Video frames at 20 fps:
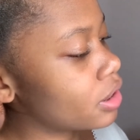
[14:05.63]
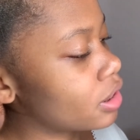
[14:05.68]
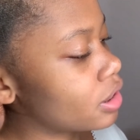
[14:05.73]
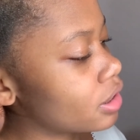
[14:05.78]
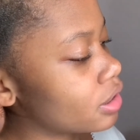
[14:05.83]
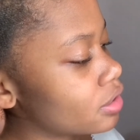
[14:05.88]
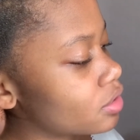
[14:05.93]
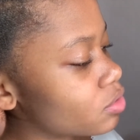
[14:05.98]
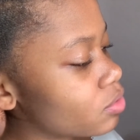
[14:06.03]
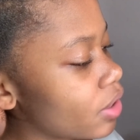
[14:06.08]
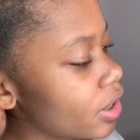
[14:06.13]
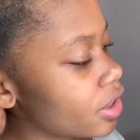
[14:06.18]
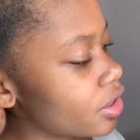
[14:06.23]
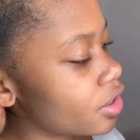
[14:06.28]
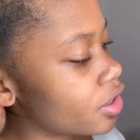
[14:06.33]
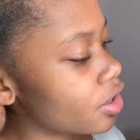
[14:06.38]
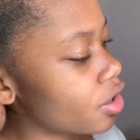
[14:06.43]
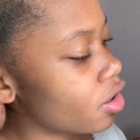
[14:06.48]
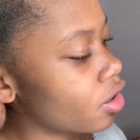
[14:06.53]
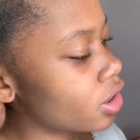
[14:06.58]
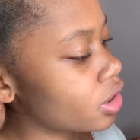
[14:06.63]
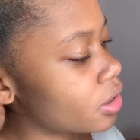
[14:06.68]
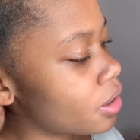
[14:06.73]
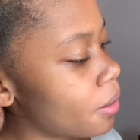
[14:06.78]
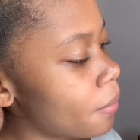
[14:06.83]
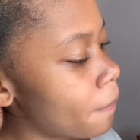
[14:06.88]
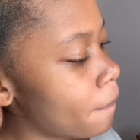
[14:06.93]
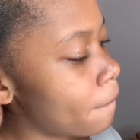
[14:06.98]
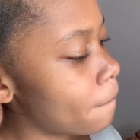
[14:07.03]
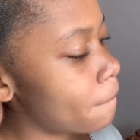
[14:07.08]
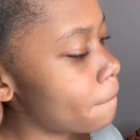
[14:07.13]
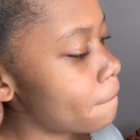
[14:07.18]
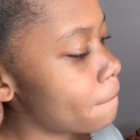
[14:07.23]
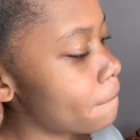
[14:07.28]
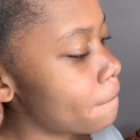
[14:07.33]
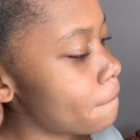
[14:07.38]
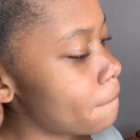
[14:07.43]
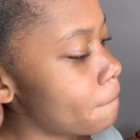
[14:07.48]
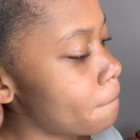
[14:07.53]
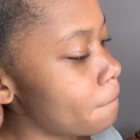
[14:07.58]
this right here on
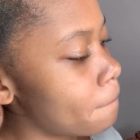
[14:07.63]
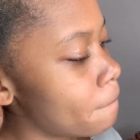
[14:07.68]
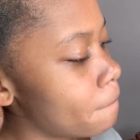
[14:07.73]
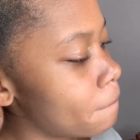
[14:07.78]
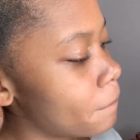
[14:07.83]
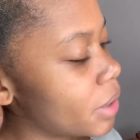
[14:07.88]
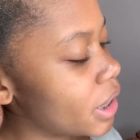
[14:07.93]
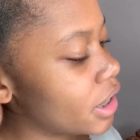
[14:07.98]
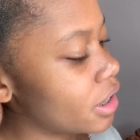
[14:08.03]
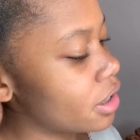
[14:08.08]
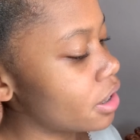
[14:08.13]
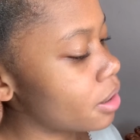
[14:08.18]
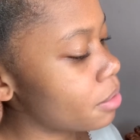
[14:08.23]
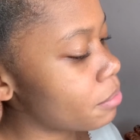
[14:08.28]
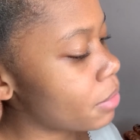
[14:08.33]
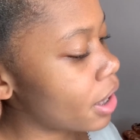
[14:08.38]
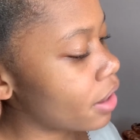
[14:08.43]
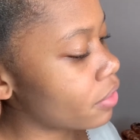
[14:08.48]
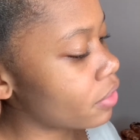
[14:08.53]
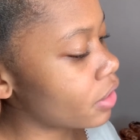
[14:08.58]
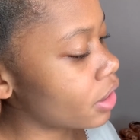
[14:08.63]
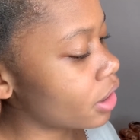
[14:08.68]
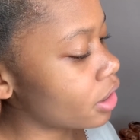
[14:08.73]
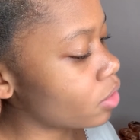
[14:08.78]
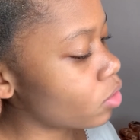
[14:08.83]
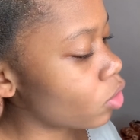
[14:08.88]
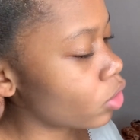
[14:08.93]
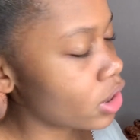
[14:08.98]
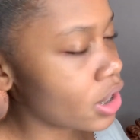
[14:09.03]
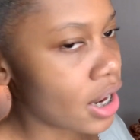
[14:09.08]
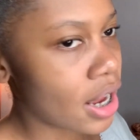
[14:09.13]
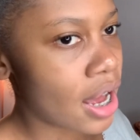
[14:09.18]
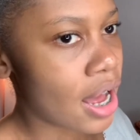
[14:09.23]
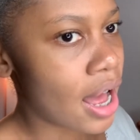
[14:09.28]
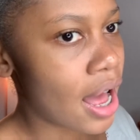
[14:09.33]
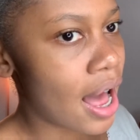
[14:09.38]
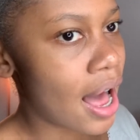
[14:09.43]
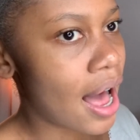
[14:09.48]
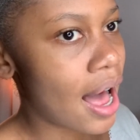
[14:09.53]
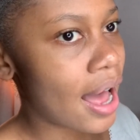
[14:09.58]
medium and then on
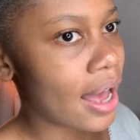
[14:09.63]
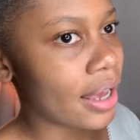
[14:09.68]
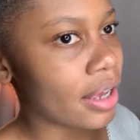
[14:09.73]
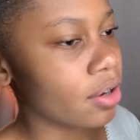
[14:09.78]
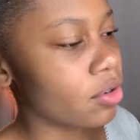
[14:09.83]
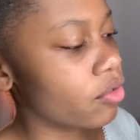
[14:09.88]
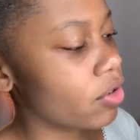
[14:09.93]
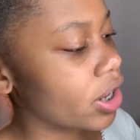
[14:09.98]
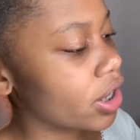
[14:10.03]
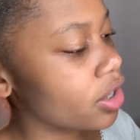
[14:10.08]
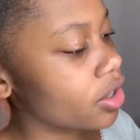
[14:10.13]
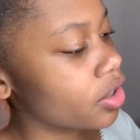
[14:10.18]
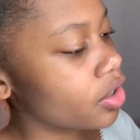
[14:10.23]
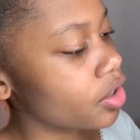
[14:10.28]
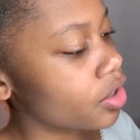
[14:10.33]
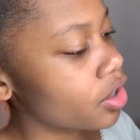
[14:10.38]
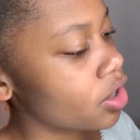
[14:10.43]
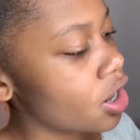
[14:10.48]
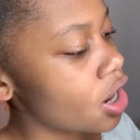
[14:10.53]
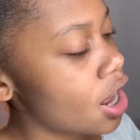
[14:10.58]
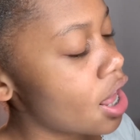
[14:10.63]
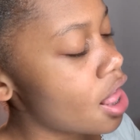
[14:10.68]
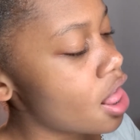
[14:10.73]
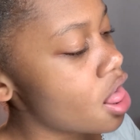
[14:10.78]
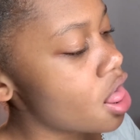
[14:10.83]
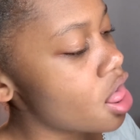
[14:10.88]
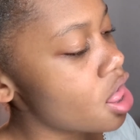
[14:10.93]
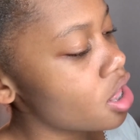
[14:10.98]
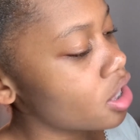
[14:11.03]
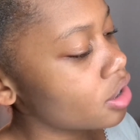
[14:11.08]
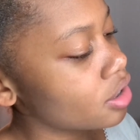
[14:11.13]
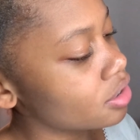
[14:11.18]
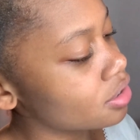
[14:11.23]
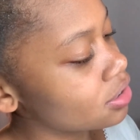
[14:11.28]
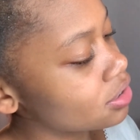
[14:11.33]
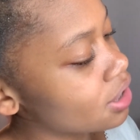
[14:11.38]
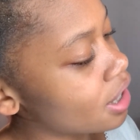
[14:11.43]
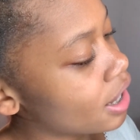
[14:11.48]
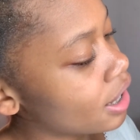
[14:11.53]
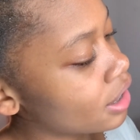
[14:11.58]
high right here. Is
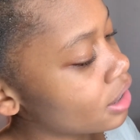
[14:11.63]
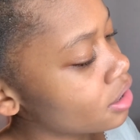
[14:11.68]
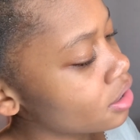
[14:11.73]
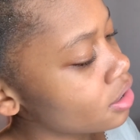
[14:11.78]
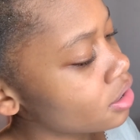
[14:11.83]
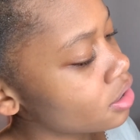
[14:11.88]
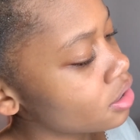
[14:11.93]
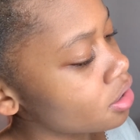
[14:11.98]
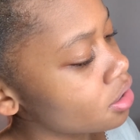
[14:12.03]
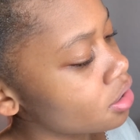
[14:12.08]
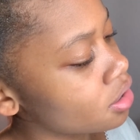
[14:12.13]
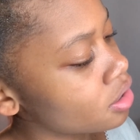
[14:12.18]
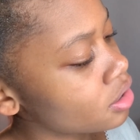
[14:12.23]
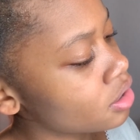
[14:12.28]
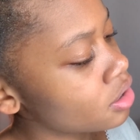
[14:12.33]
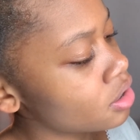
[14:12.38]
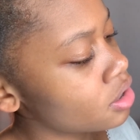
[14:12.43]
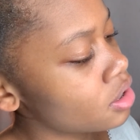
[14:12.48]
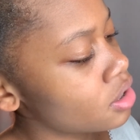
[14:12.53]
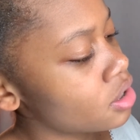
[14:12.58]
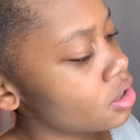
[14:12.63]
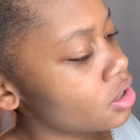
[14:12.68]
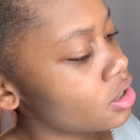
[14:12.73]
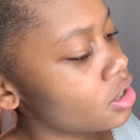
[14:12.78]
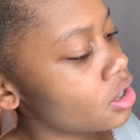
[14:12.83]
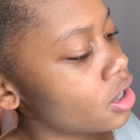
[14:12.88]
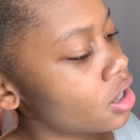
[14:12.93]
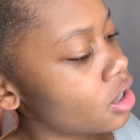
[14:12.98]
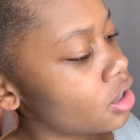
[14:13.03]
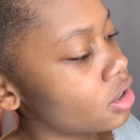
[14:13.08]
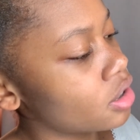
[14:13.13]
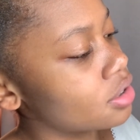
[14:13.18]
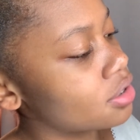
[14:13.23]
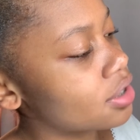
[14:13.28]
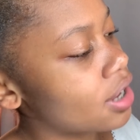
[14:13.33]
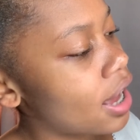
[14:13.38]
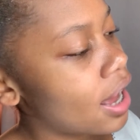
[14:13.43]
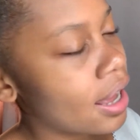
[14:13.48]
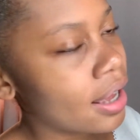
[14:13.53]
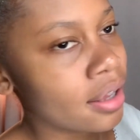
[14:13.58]
this high? Yeah, it's
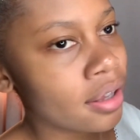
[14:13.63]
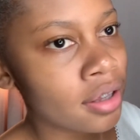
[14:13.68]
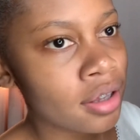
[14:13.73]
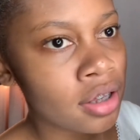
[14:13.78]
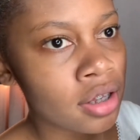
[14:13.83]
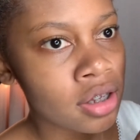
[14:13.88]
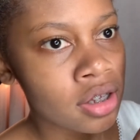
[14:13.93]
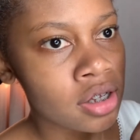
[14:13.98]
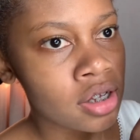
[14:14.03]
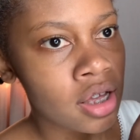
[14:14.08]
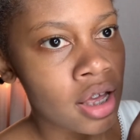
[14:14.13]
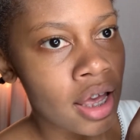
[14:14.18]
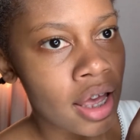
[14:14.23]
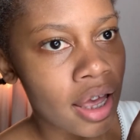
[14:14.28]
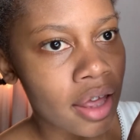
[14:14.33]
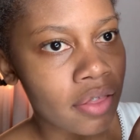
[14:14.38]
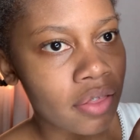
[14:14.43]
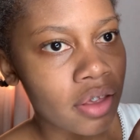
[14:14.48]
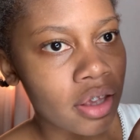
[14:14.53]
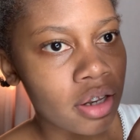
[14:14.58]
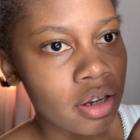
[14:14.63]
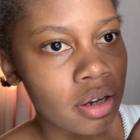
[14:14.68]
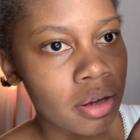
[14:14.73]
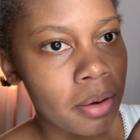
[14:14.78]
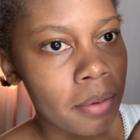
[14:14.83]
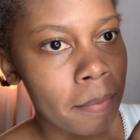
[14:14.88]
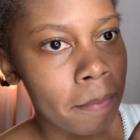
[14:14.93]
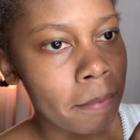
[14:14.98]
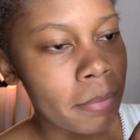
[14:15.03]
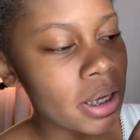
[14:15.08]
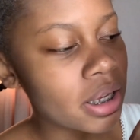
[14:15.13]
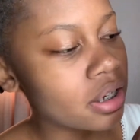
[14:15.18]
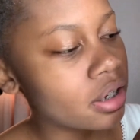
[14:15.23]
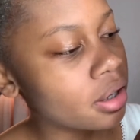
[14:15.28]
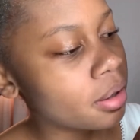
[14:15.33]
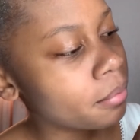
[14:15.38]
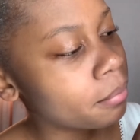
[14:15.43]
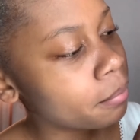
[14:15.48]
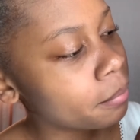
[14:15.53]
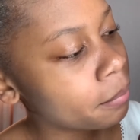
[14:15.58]
high. And then
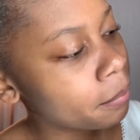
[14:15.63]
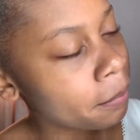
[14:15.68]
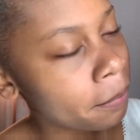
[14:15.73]
medium.